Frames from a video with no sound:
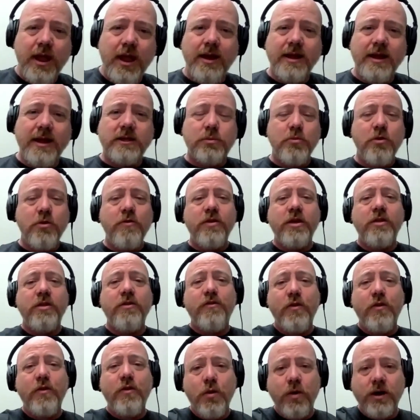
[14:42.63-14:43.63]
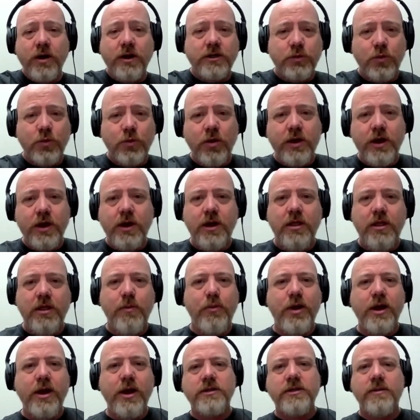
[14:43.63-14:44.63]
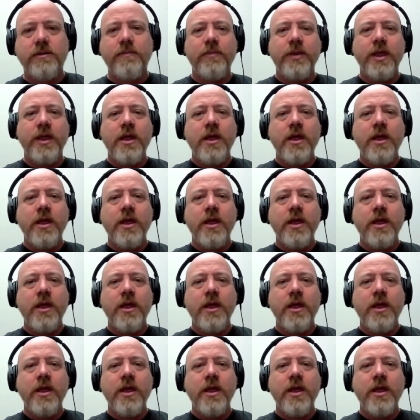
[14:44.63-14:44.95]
and it's moving forward it's working in the present